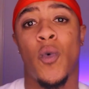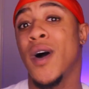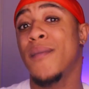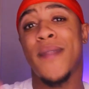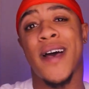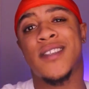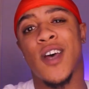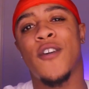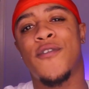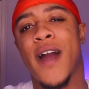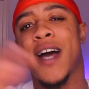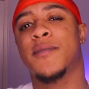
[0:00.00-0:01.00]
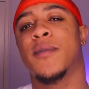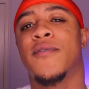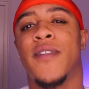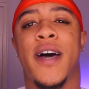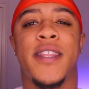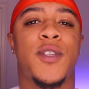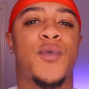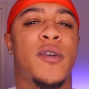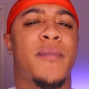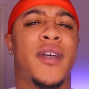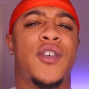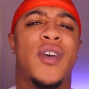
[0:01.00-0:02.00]
Well, that's all for Ask McFly this
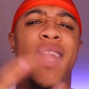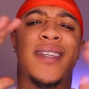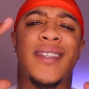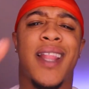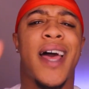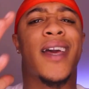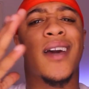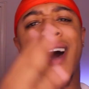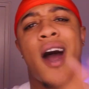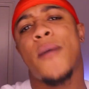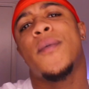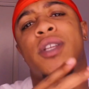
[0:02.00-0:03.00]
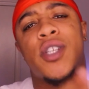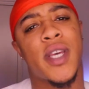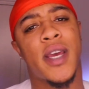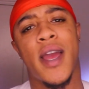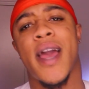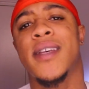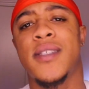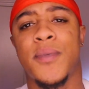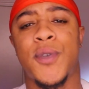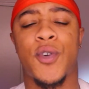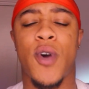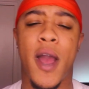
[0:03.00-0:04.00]
week. Make sure you guys like, comment, share, and
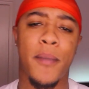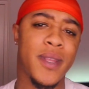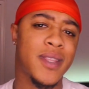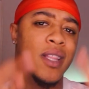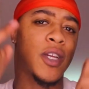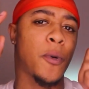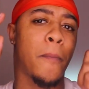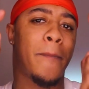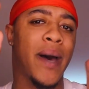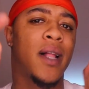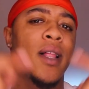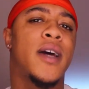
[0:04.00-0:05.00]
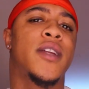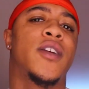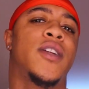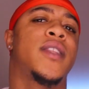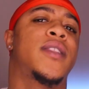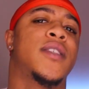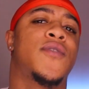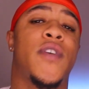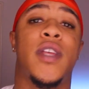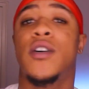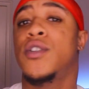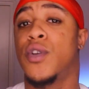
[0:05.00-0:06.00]
subscribe. Hit the little bell underneath this
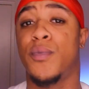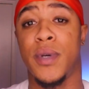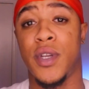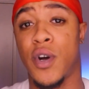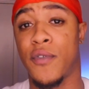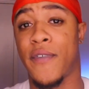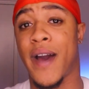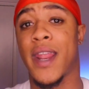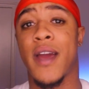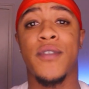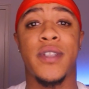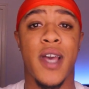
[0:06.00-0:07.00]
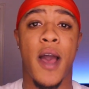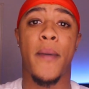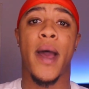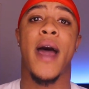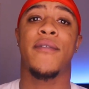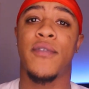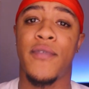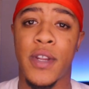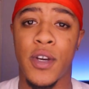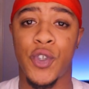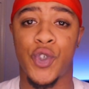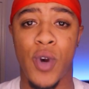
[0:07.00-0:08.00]
video. You can be notified every time I have a
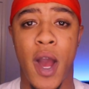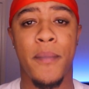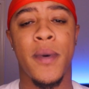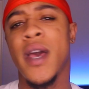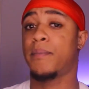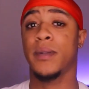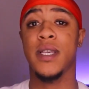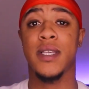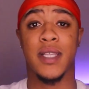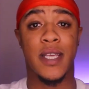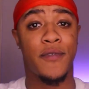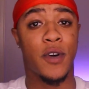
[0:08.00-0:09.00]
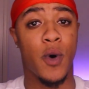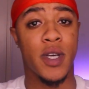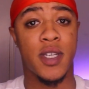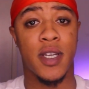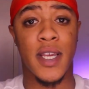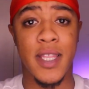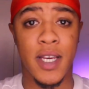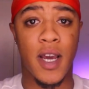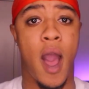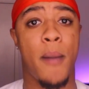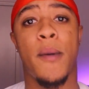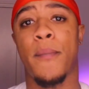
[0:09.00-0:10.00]
video drop. Please leave a question in the
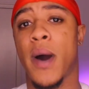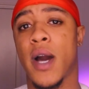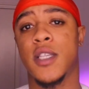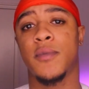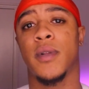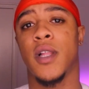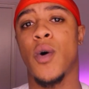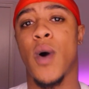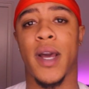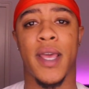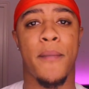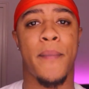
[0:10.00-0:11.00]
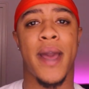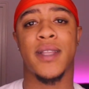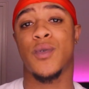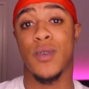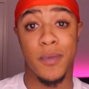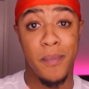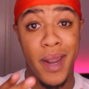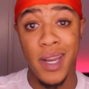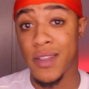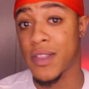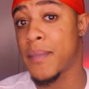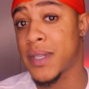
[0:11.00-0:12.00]
comment box below. I'll get back to as
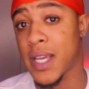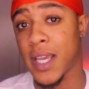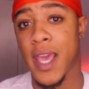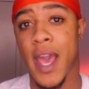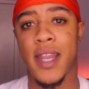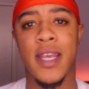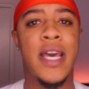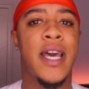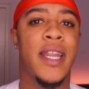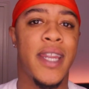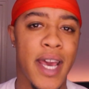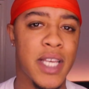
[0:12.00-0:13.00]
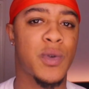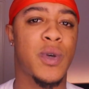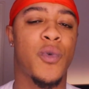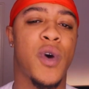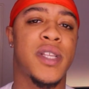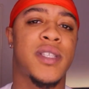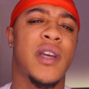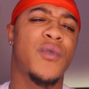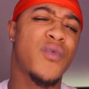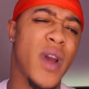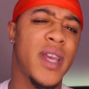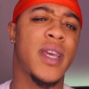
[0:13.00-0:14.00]
many of them as I can next week, Wednesday,
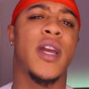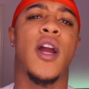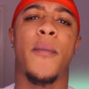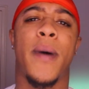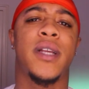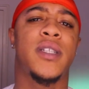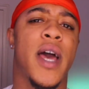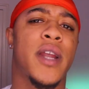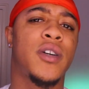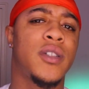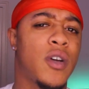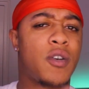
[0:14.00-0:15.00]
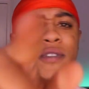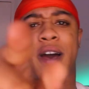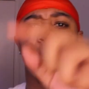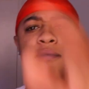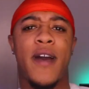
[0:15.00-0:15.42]
right here on my channel. And yo, fam.